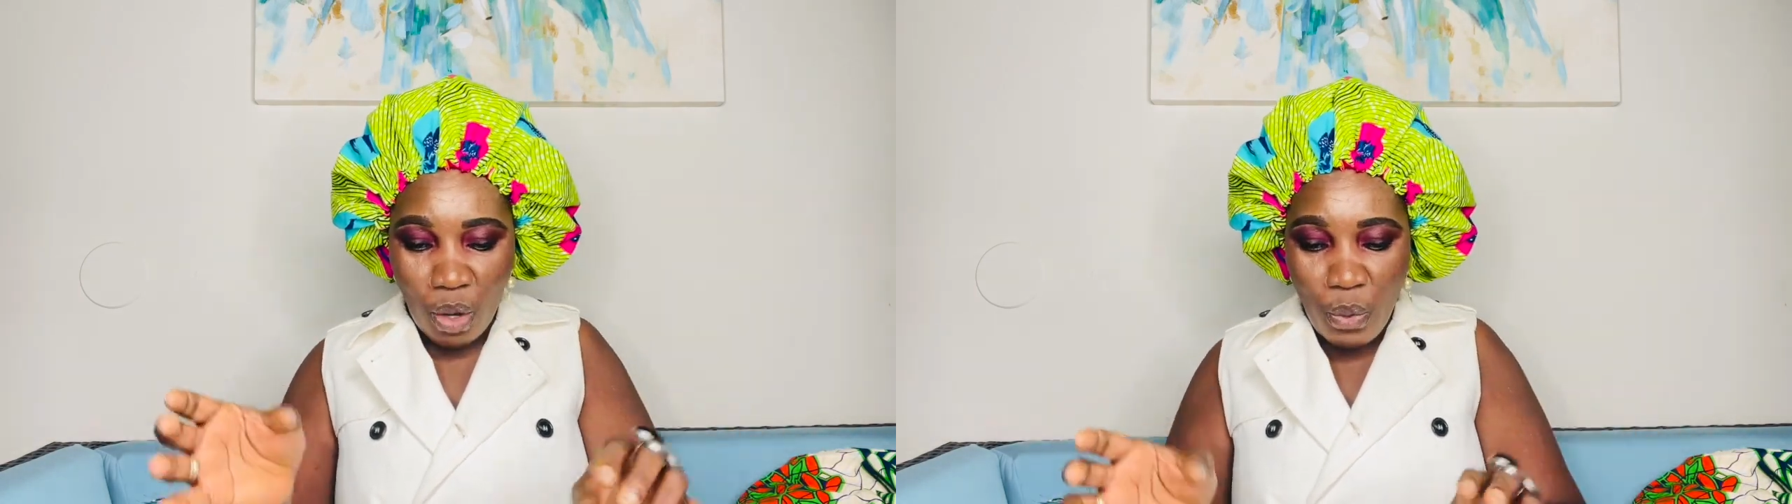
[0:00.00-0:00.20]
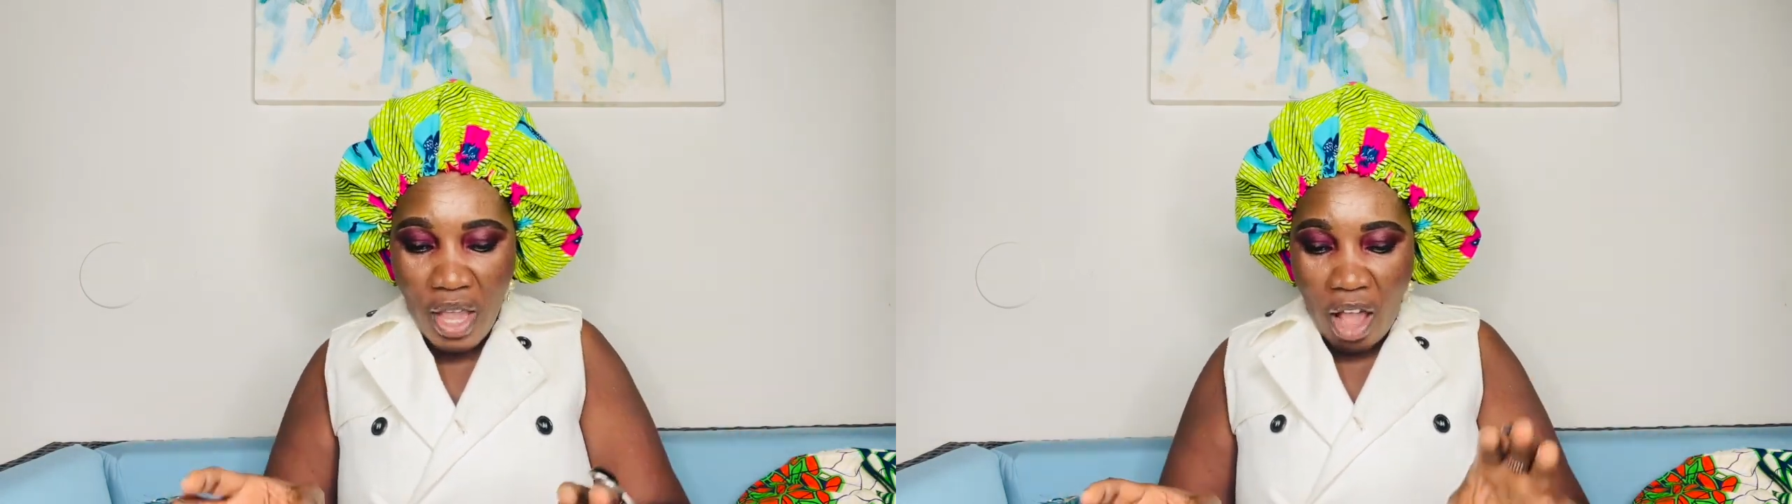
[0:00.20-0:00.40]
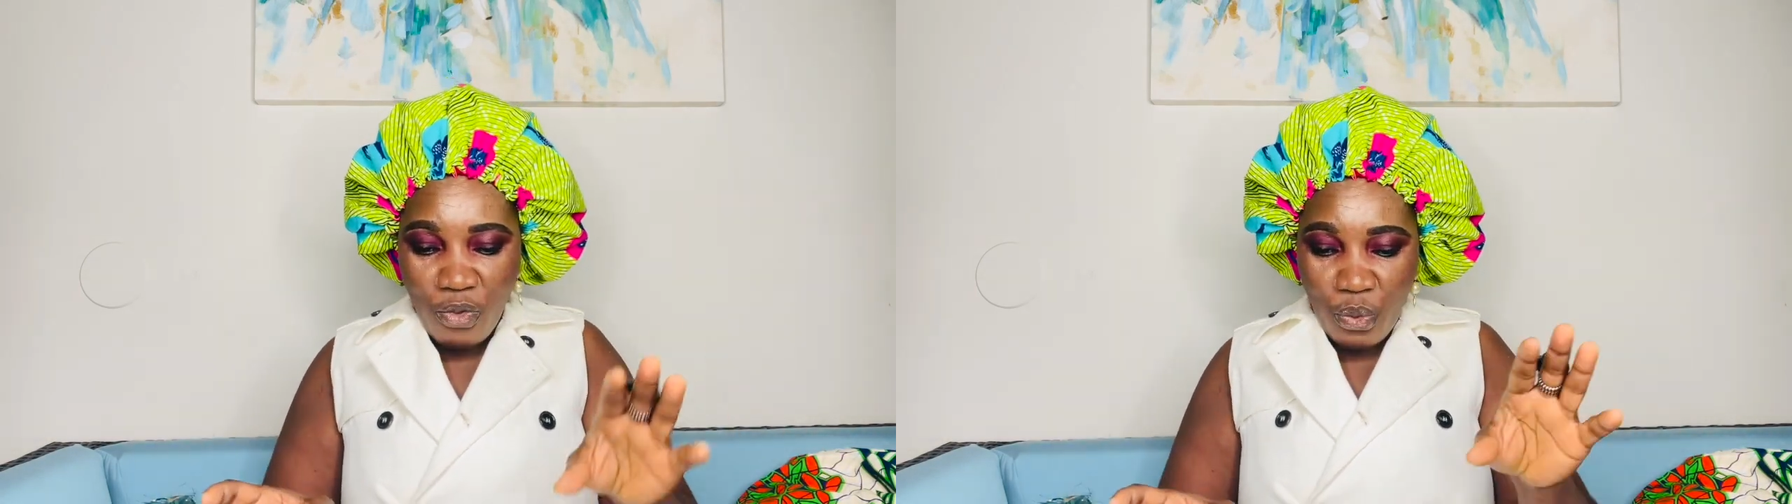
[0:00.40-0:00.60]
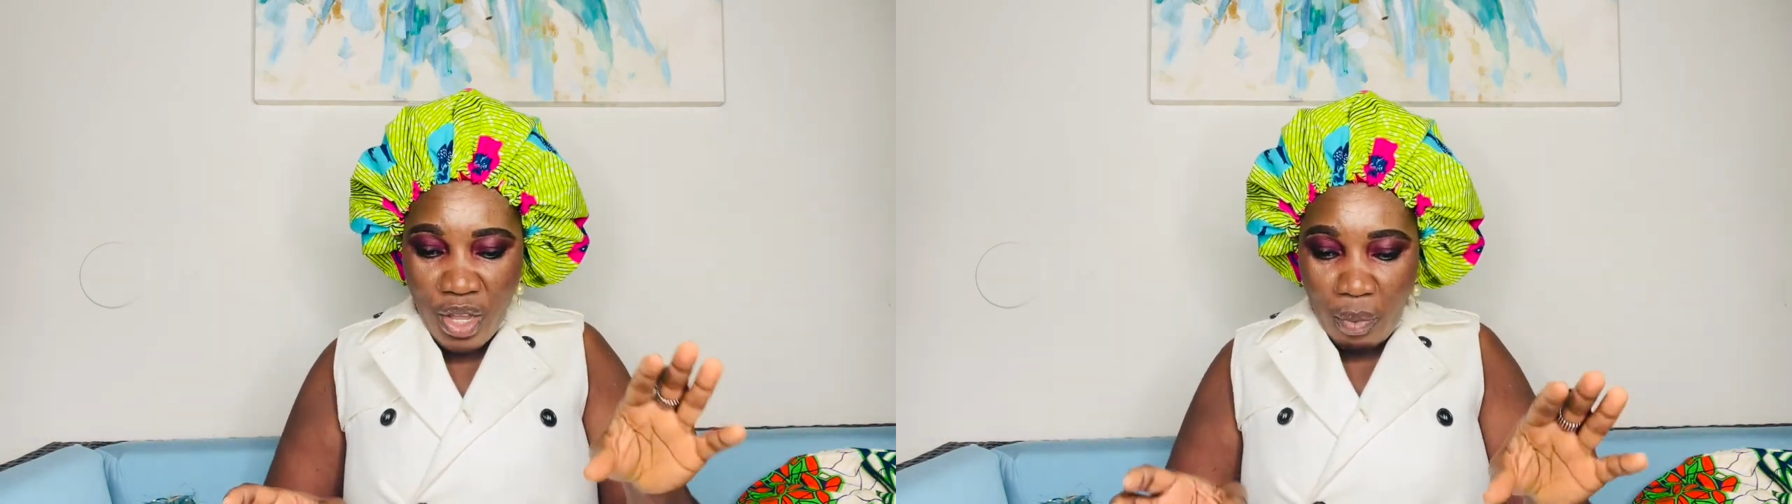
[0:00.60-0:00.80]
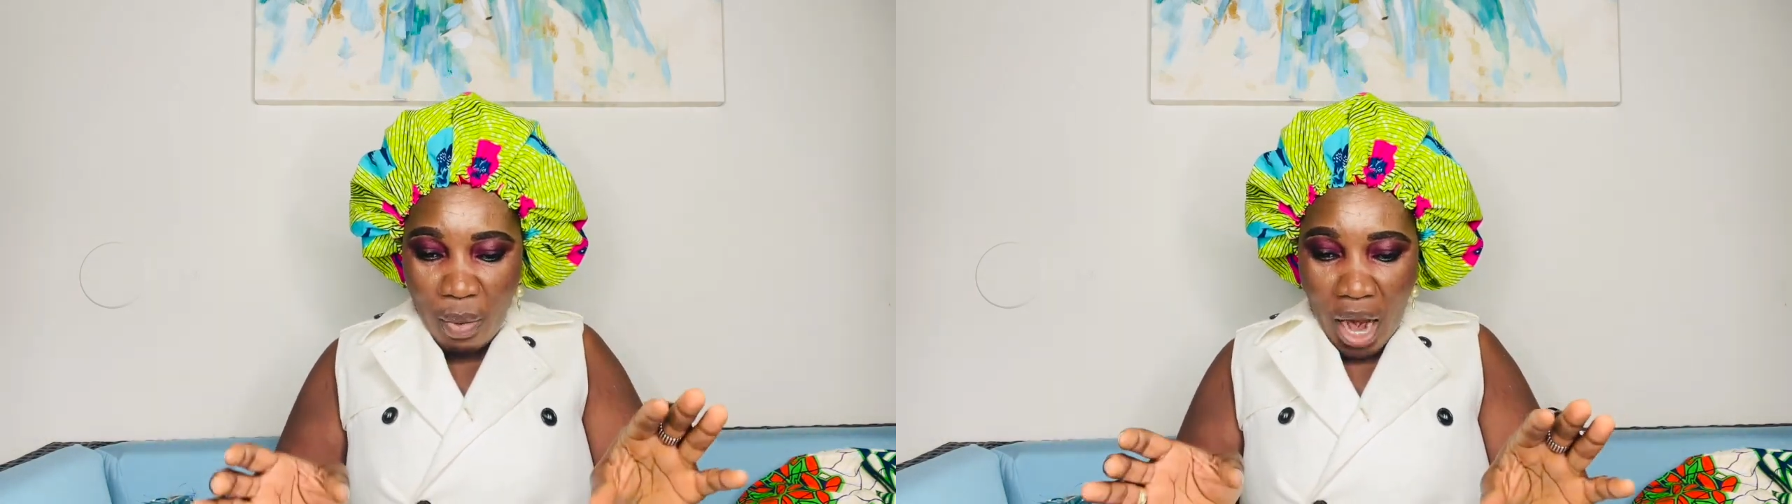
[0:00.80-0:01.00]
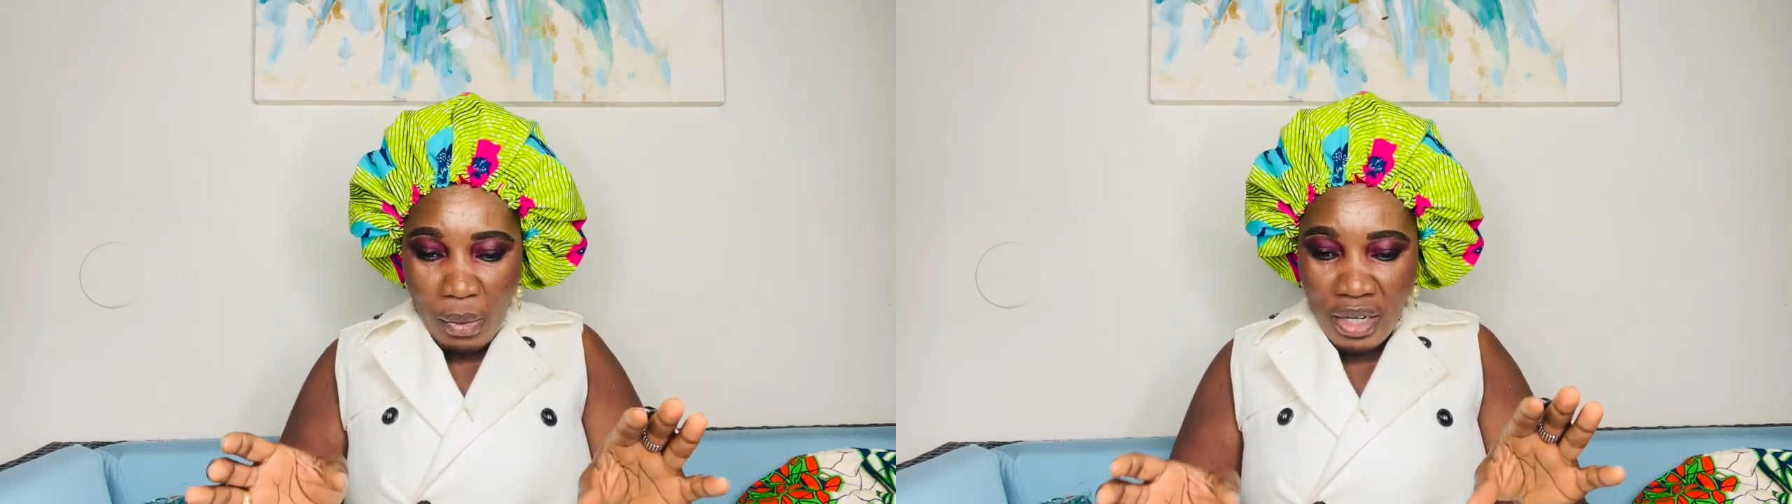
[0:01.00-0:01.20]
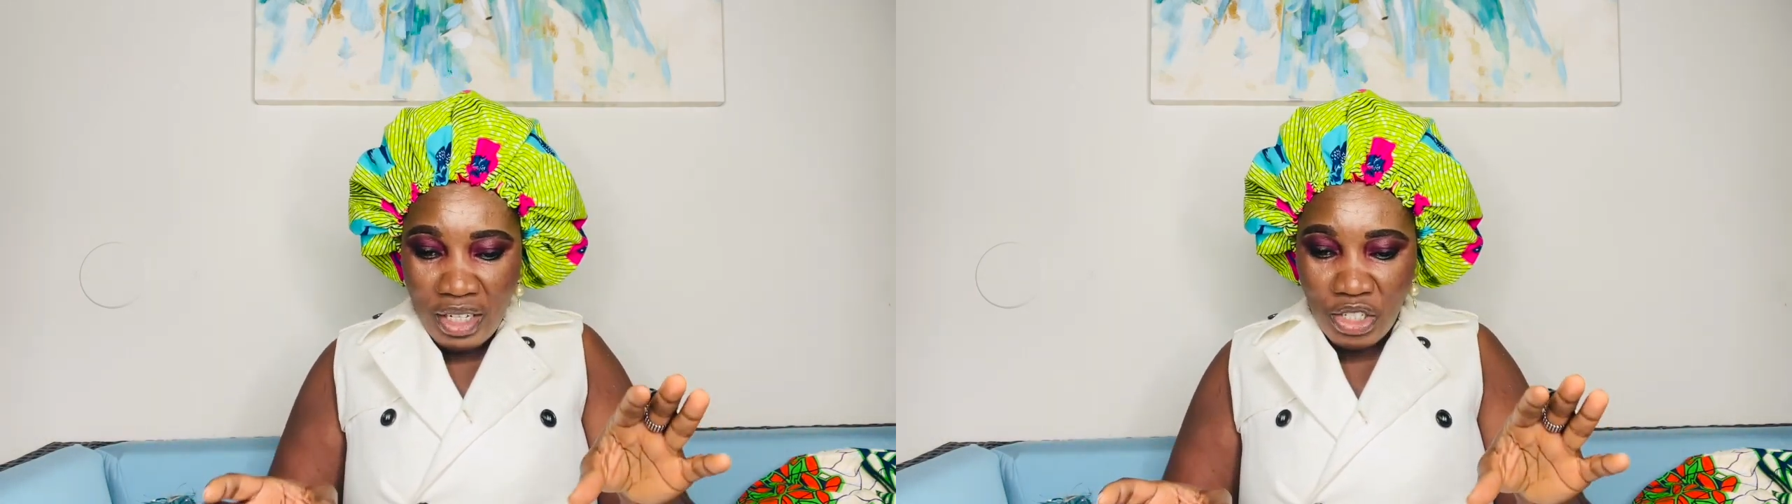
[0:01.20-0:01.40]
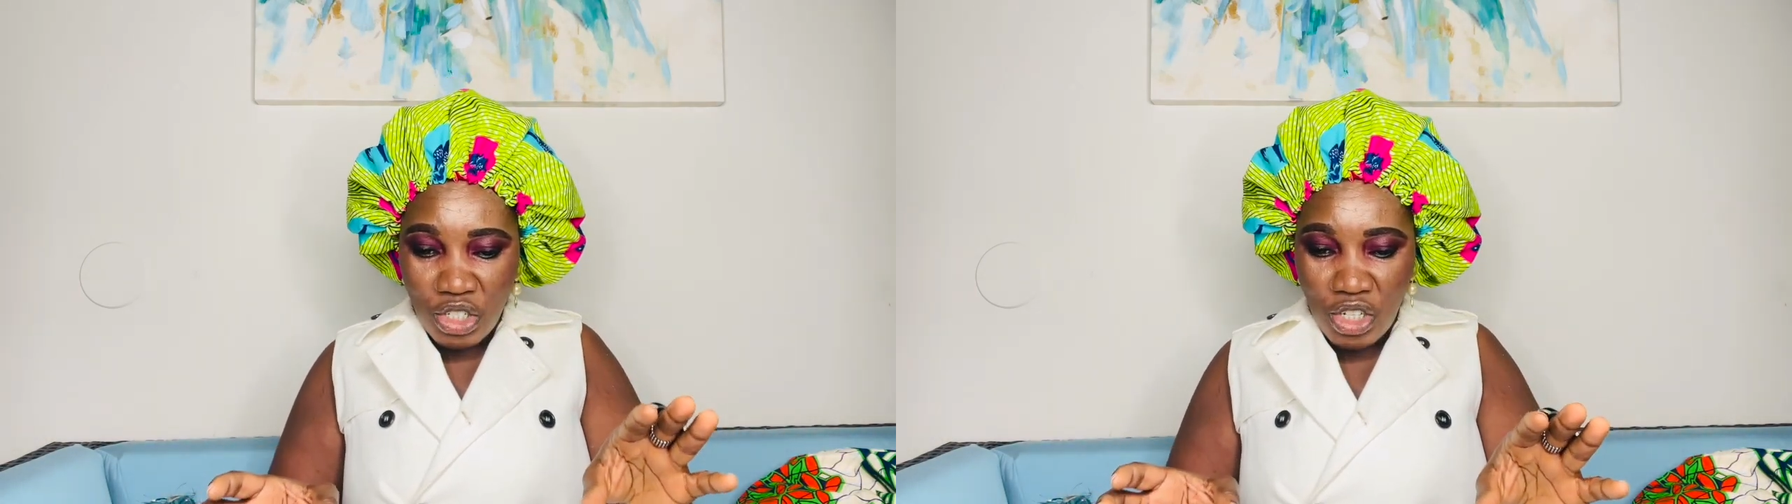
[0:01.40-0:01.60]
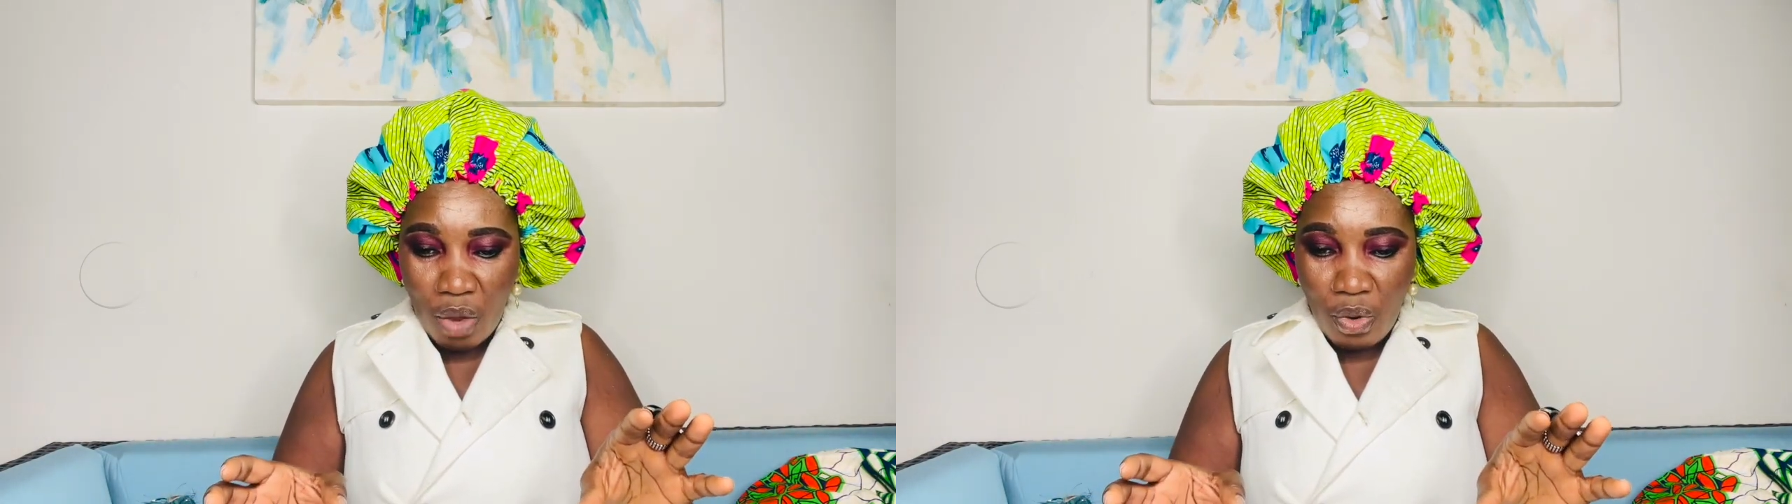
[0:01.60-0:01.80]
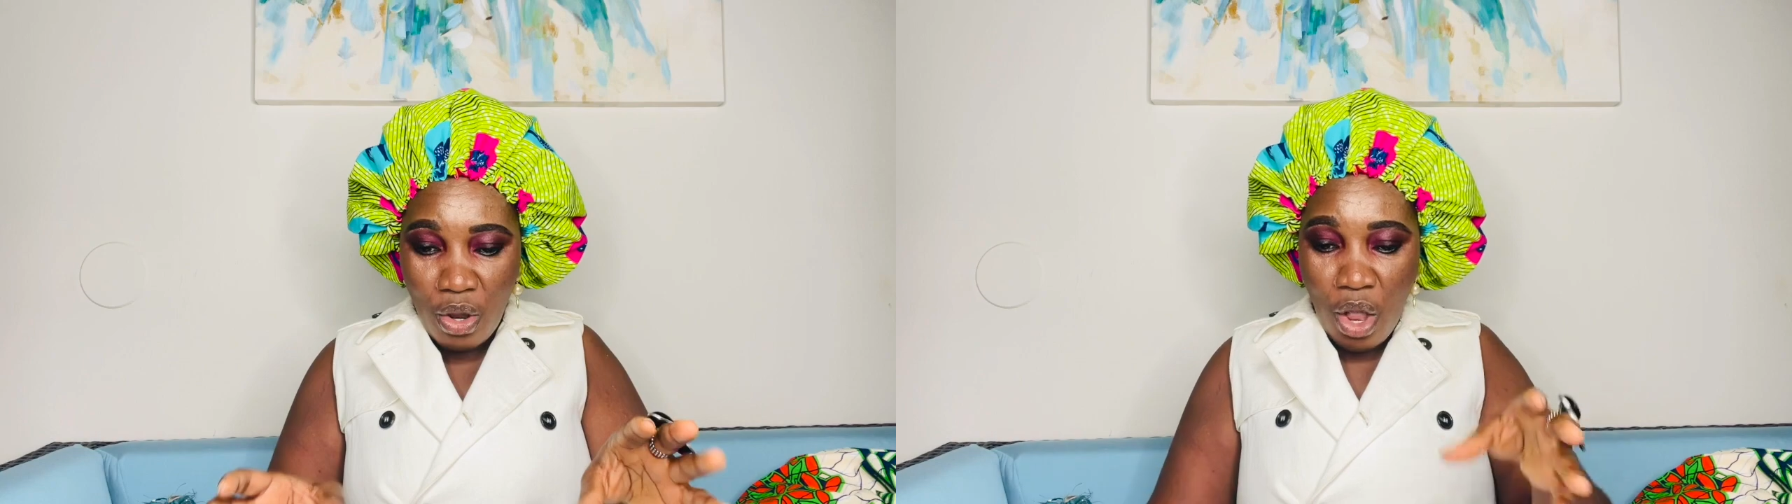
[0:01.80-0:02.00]
we have wheelbarrow and
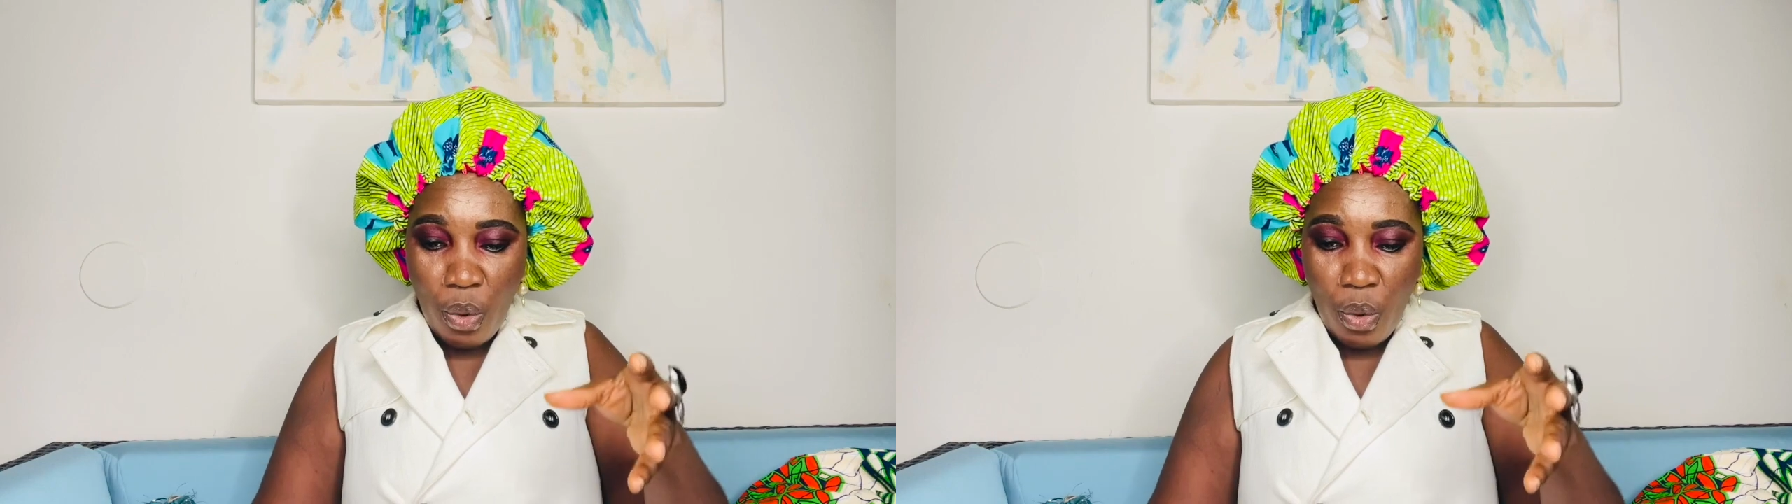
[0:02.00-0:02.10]
shovel,